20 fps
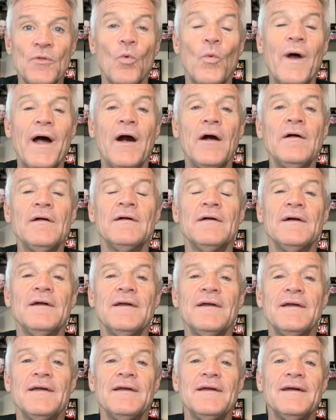Well,
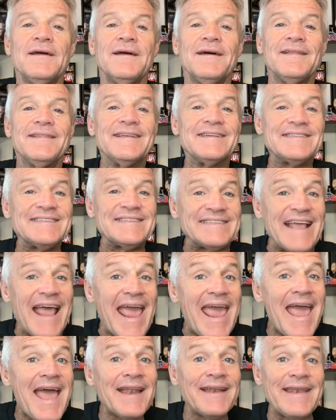the
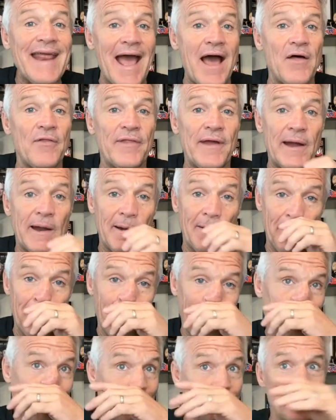sand down
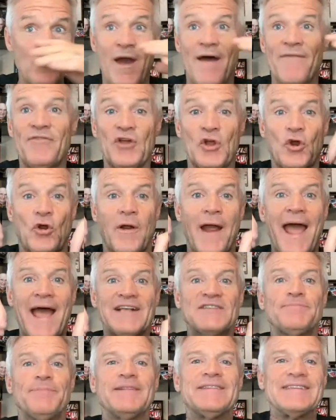there, you have the
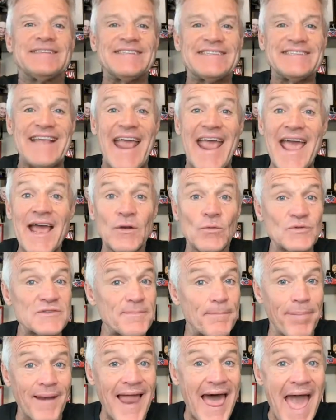grass, but the sand
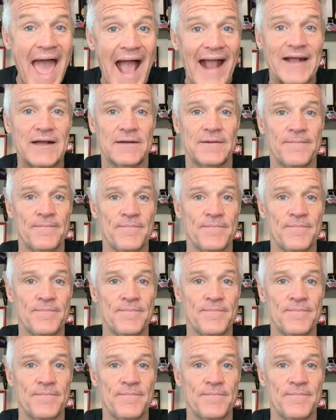was black.